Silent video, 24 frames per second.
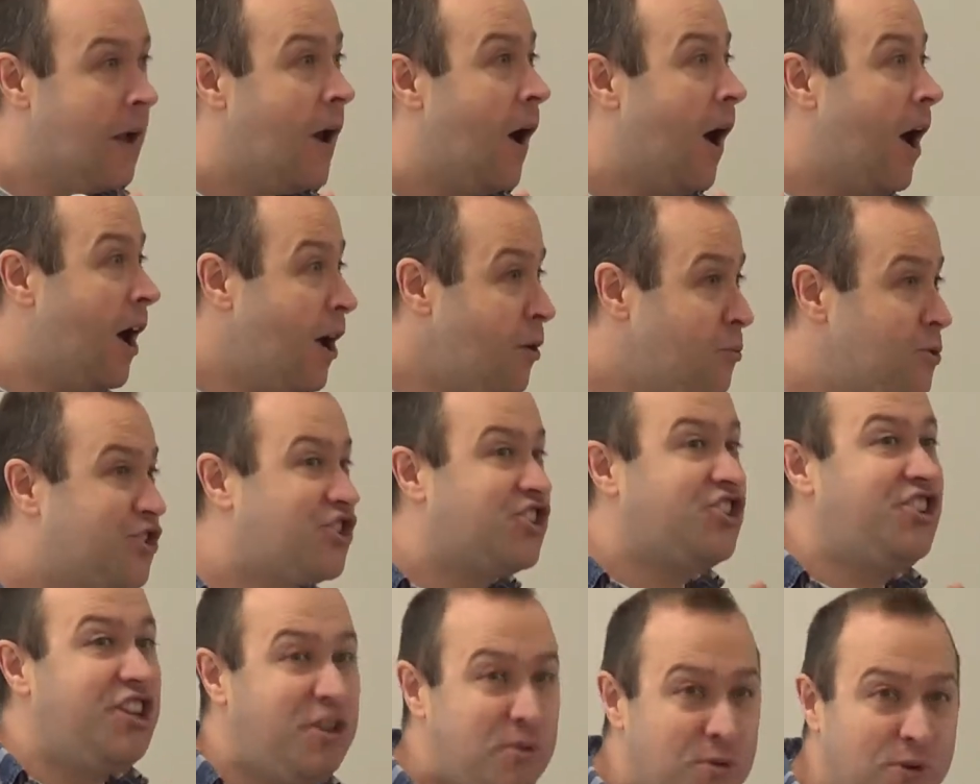I was
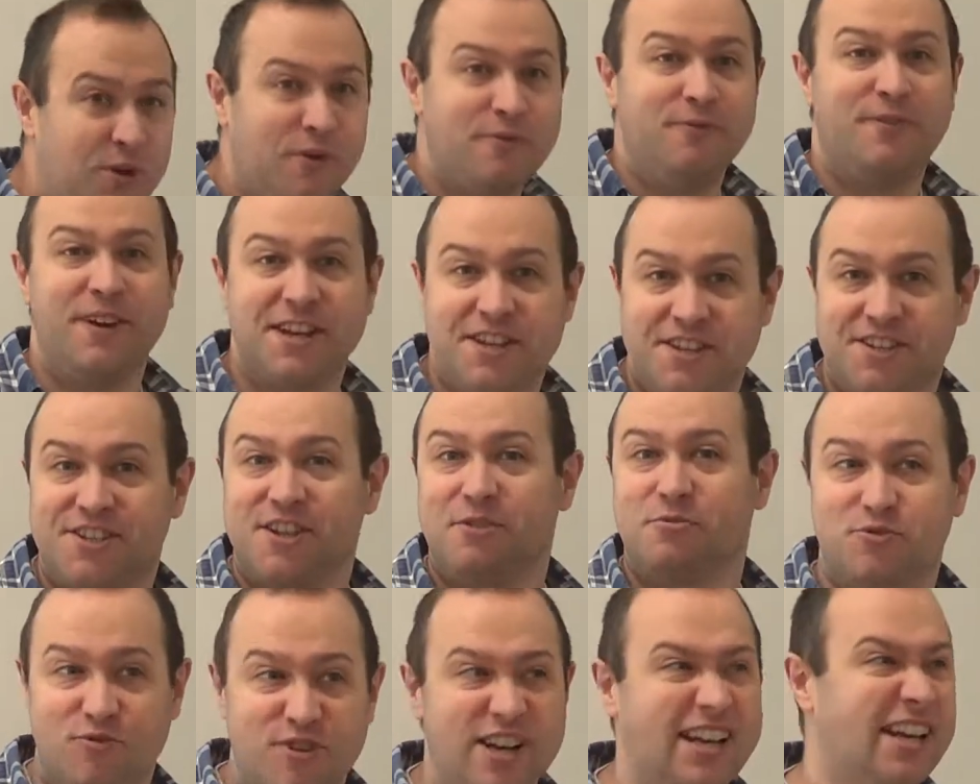still convinced there
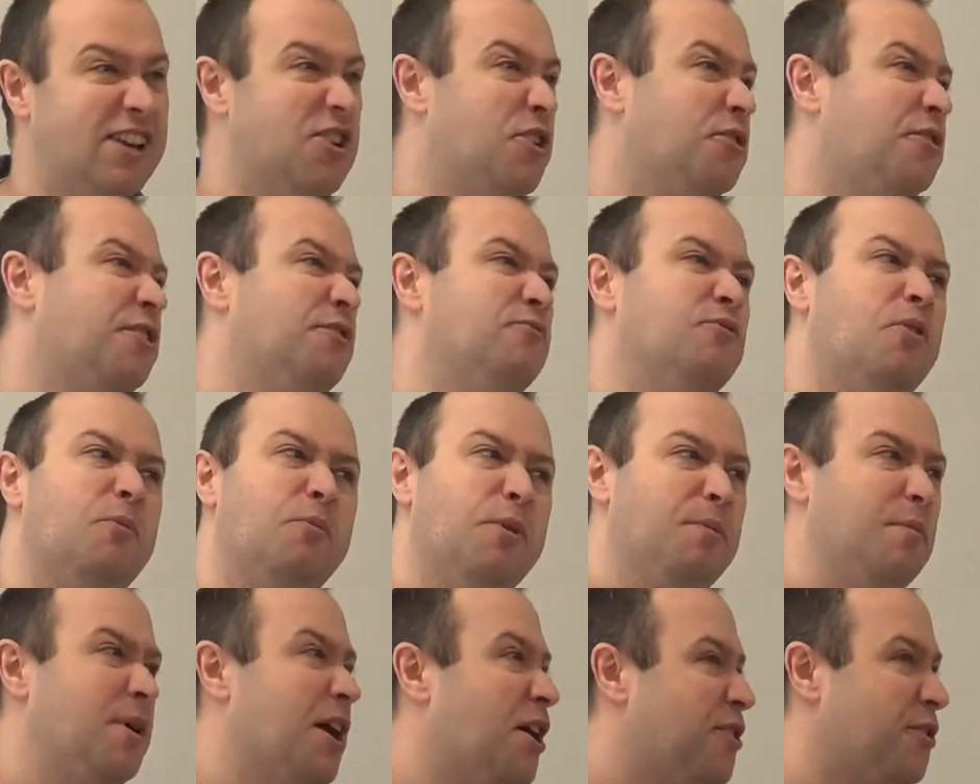was really nothing wrong
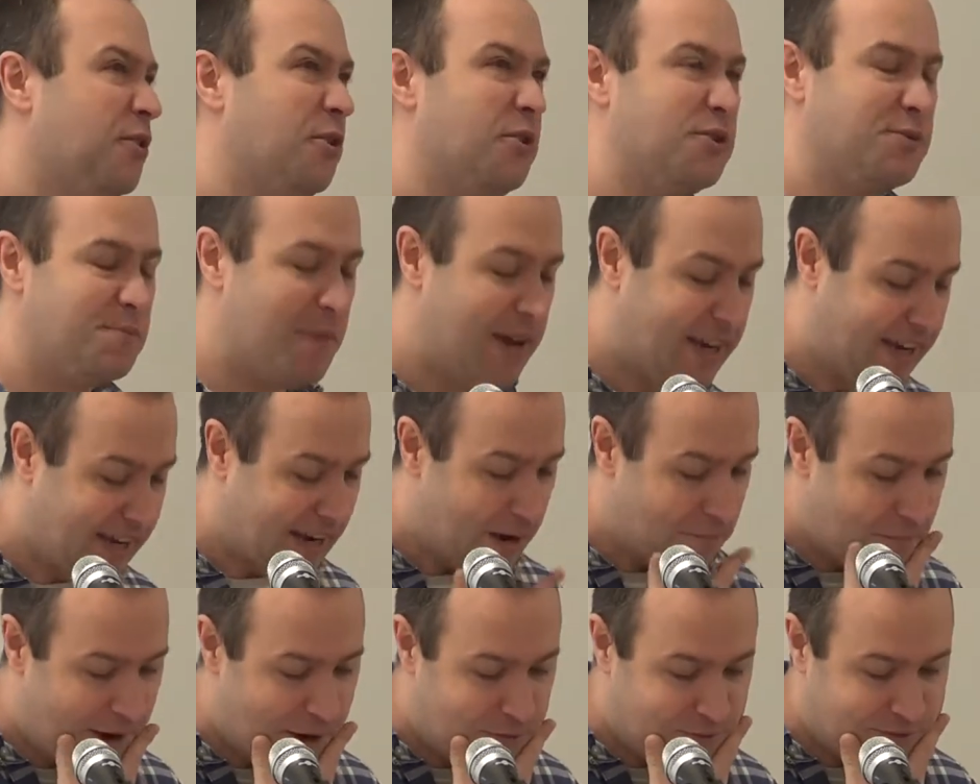with me. I thought I was making
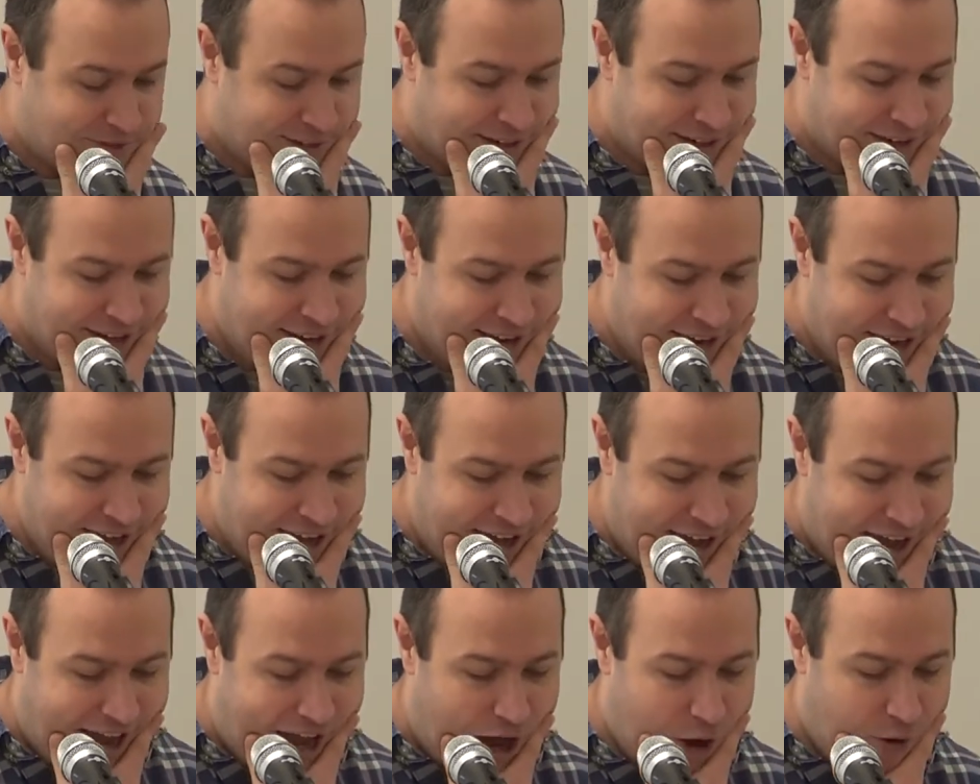a mountain
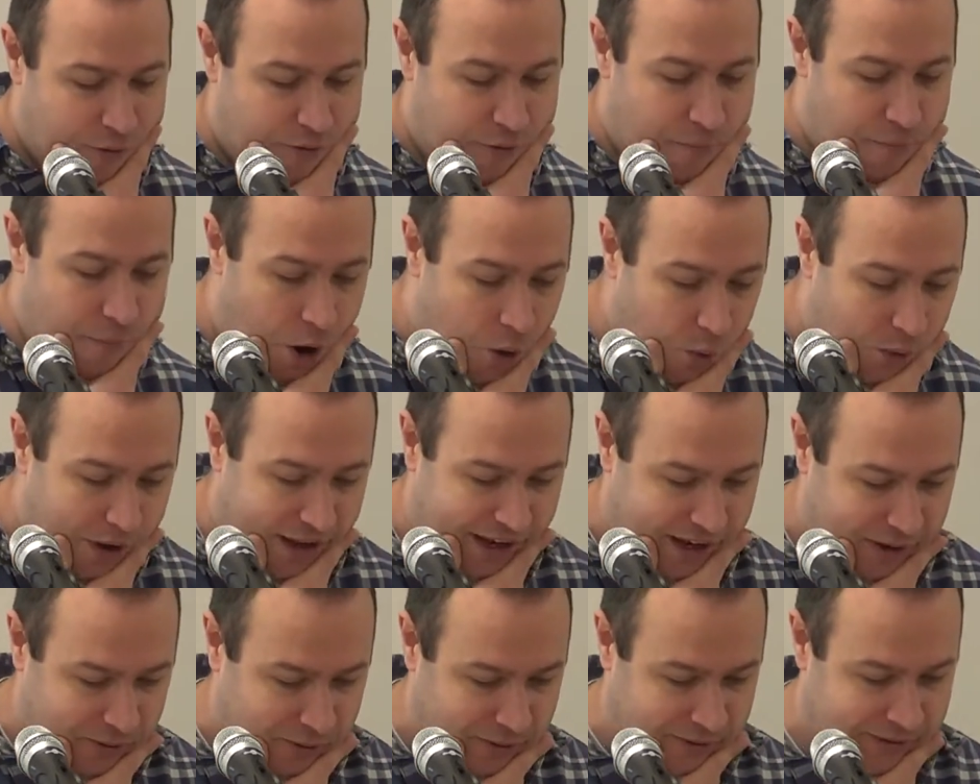out of a
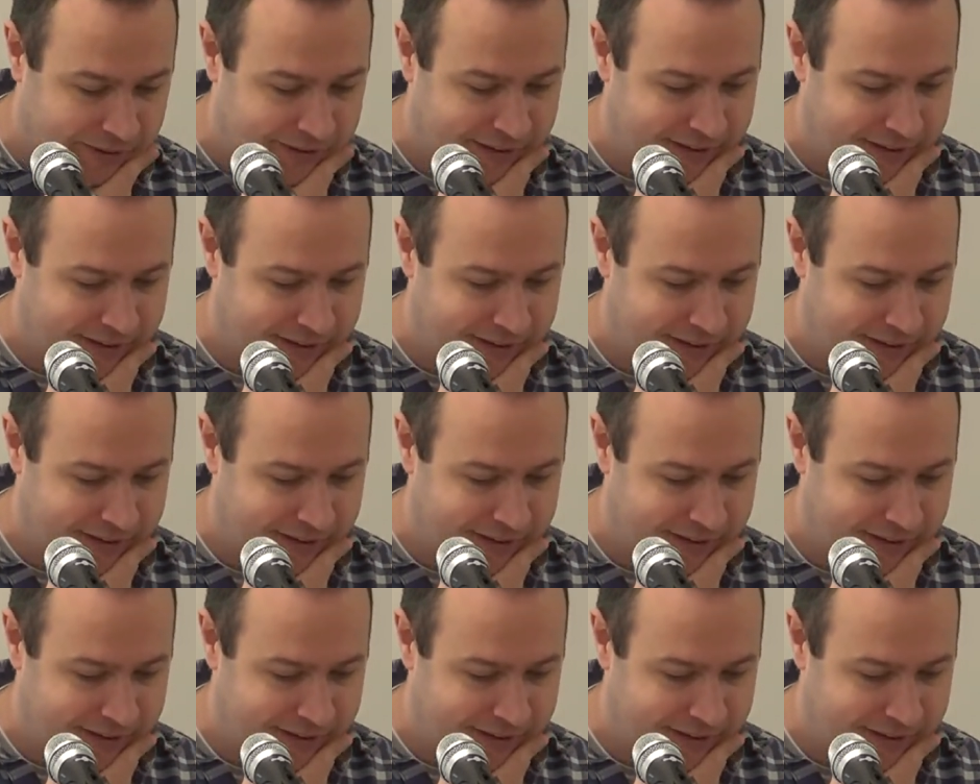molehill.